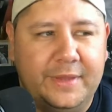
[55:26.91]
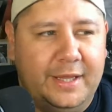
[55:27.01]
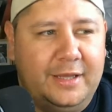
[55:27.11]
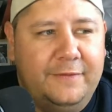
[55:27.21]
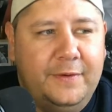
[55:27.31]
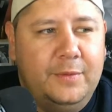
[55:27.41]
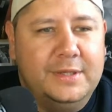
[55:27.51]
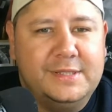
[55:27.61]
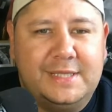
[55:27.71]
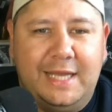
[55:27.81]
Like if it
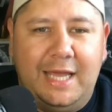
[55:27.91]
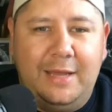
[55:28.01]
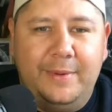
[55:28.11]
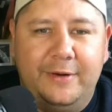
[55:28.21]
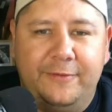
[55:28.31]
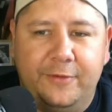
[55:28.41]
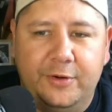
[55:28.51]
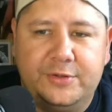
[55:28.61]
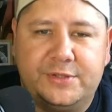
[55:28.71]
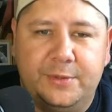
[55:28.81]
was Gabe and a
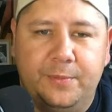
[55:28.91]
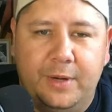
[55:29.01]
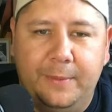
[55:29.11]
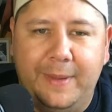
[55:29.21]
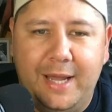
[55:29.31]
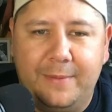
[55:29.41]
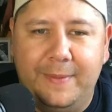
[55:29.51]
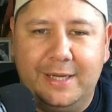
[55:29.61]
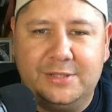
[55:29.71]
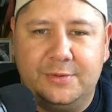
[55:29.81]
first to bring back
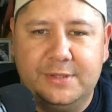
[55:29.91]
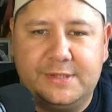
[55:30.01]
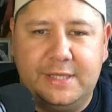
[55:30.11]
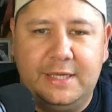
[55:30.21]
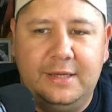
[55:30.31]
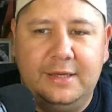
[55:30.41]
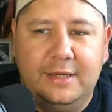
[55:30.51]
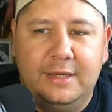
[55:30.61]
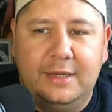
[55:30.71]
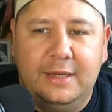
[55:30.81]
Max Christie,
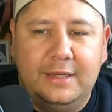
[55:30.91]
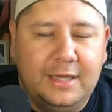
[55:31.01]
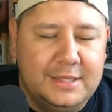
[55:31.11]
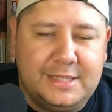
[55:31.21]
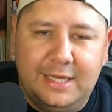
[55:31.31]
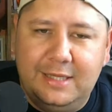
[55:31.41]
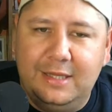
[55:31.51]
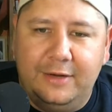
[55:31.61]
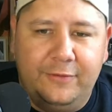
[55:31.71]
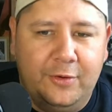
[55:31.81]
not
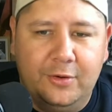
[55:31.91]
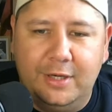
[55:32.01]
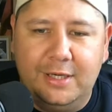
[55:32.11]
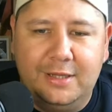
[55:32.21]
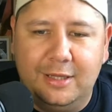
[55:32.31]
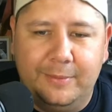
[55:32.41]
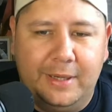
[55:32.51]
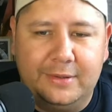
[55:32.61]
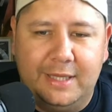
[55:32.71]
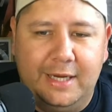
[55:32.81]
saying I've heard anything
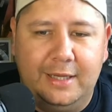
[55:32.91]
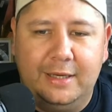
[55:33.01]
about that,